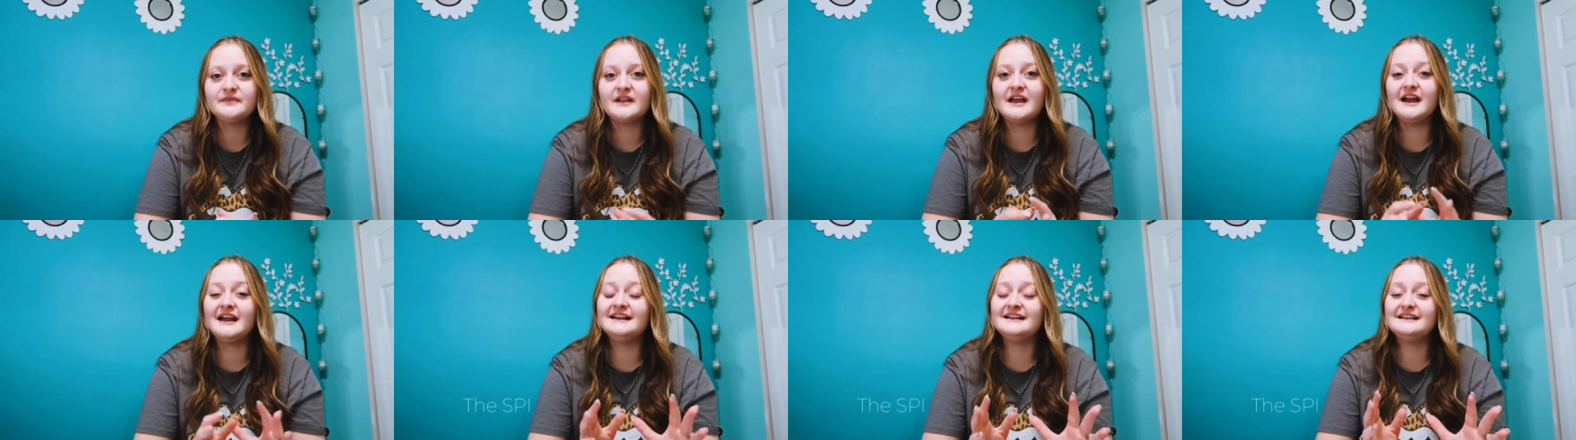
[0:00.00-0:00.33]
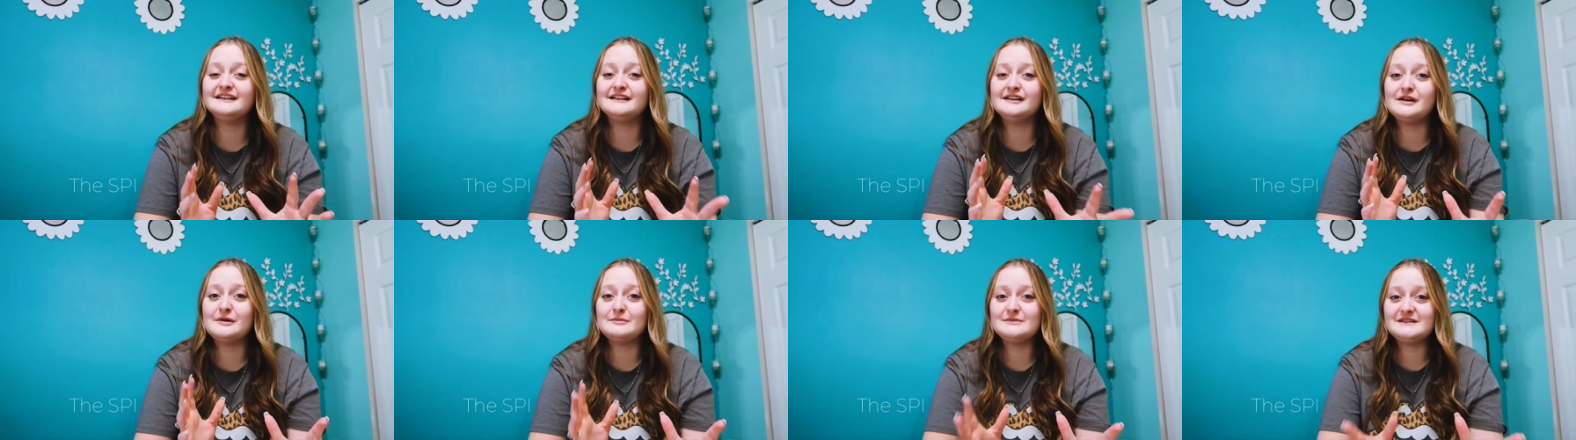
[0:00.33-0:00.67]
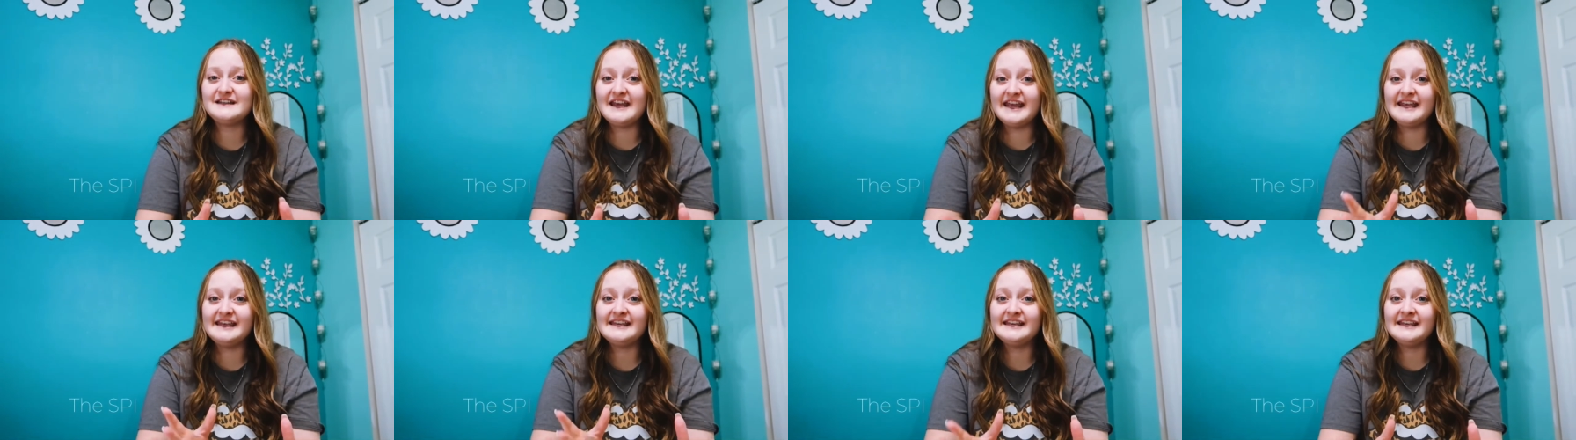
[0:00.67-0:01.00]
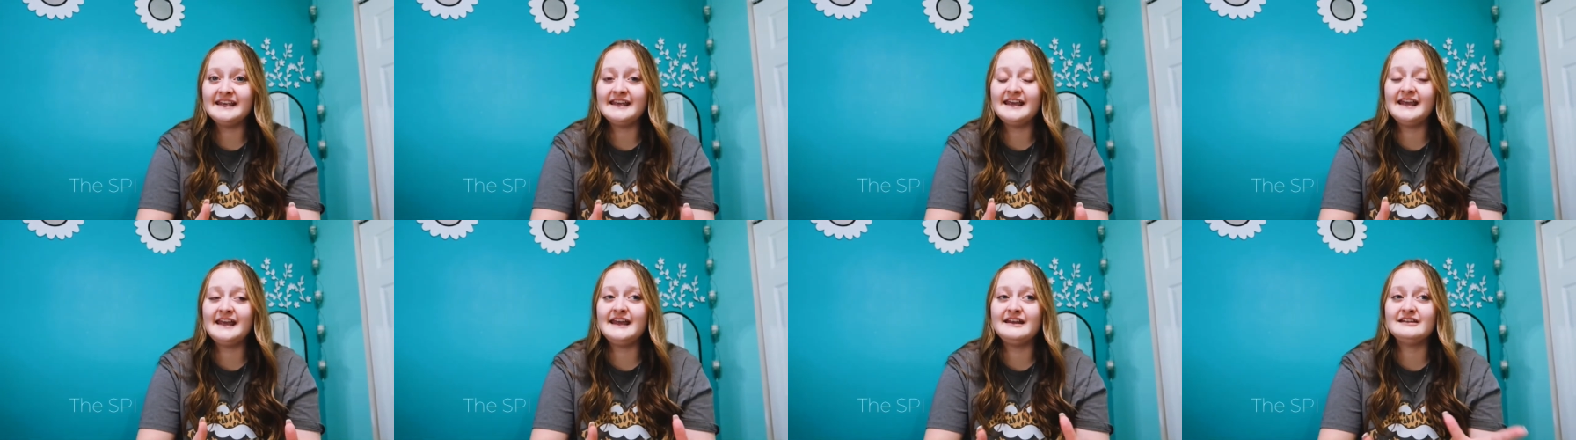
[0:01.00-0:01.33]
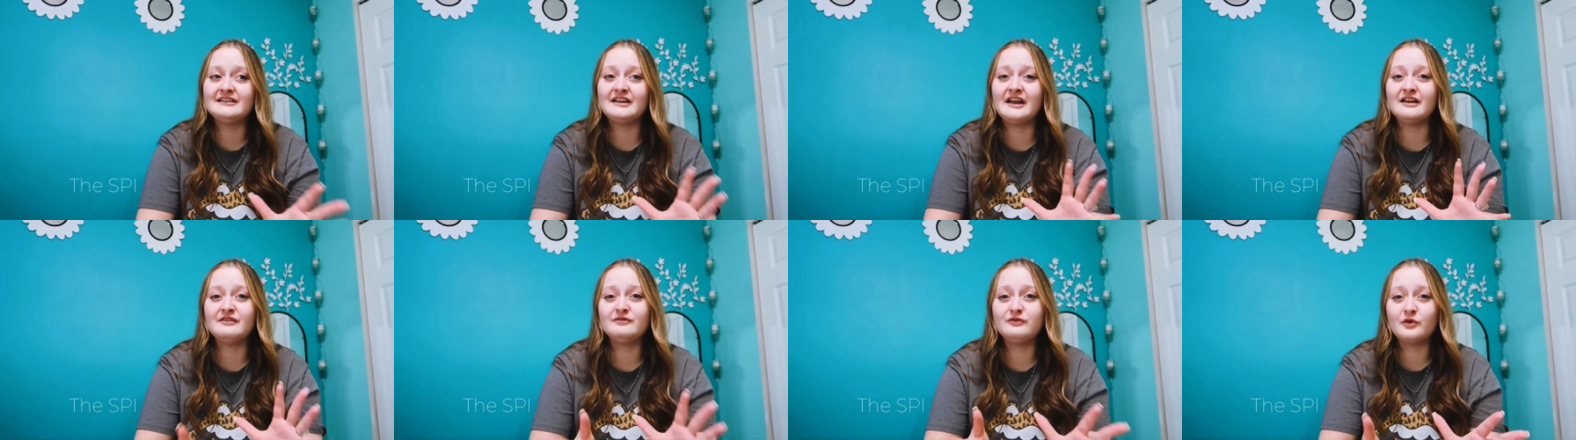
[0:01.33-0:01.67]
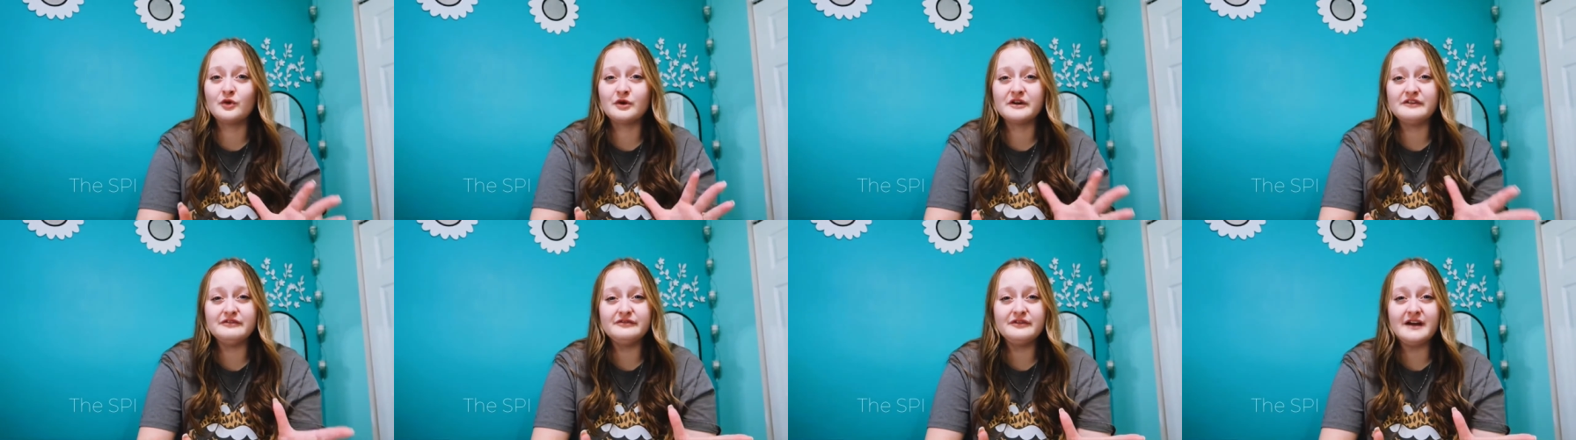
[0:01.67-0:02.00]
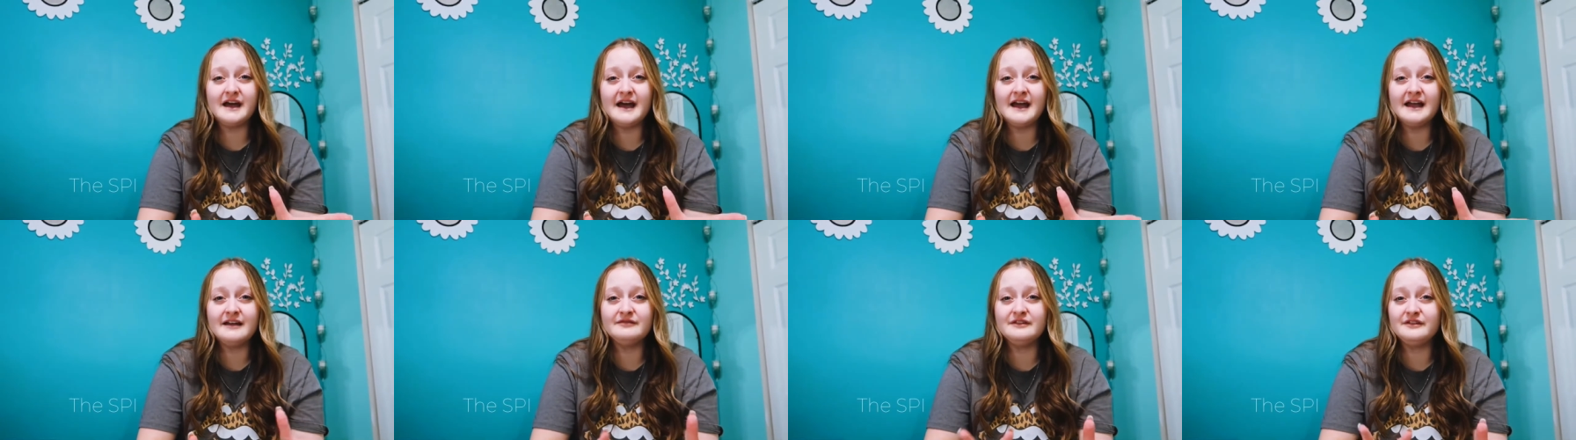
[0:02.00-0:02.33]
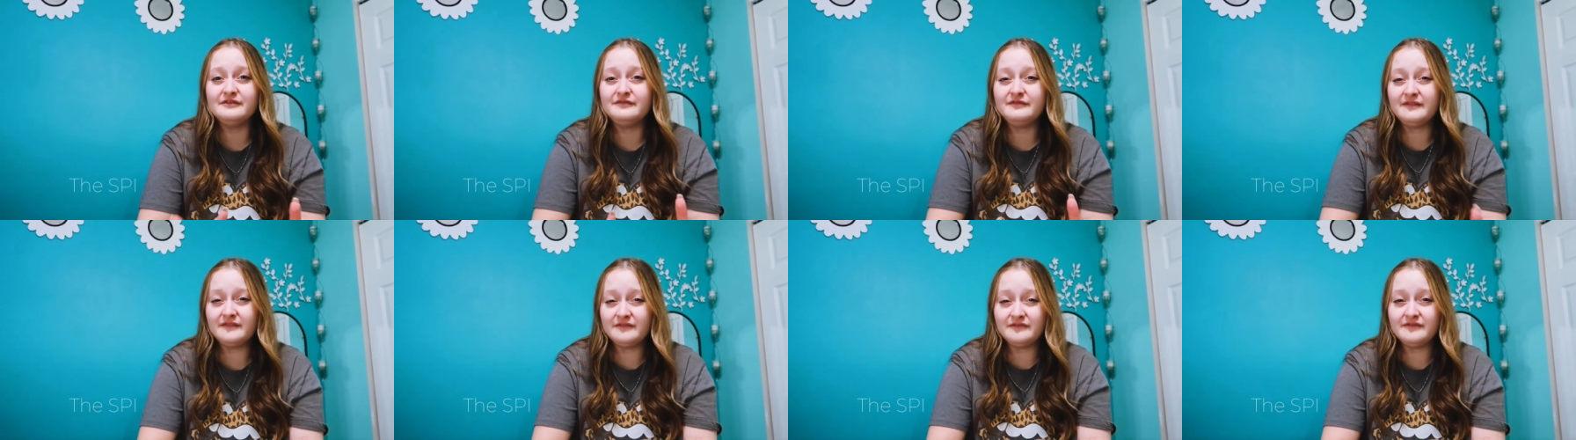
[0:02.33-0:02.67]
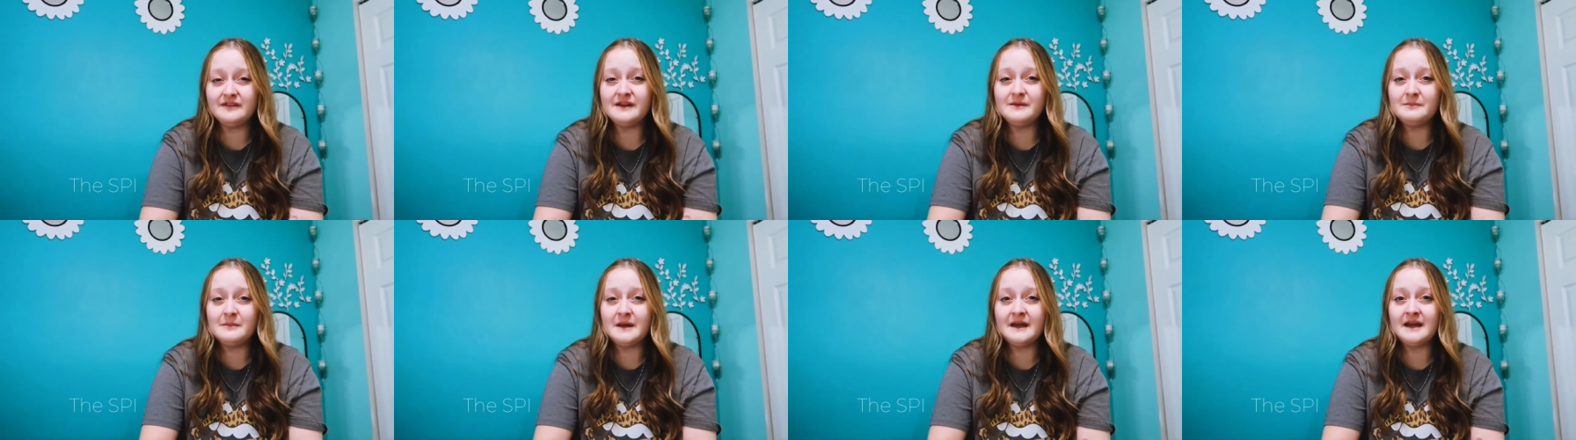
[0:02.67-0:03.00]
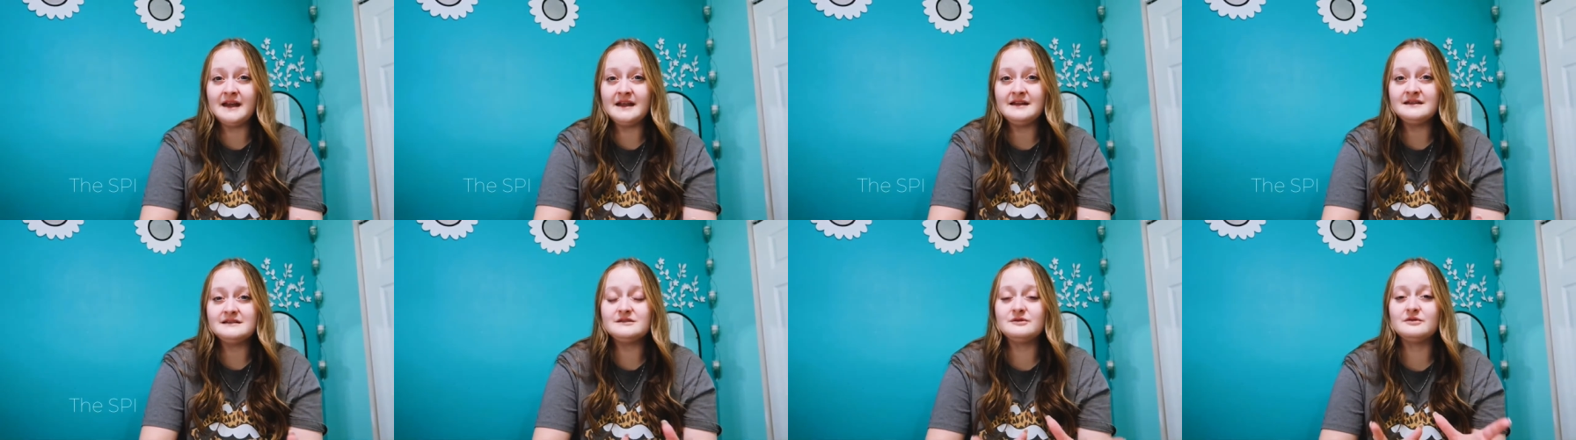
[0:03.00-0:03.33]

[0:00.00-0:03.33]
I ended up taking it in like 45 to 50 minutes,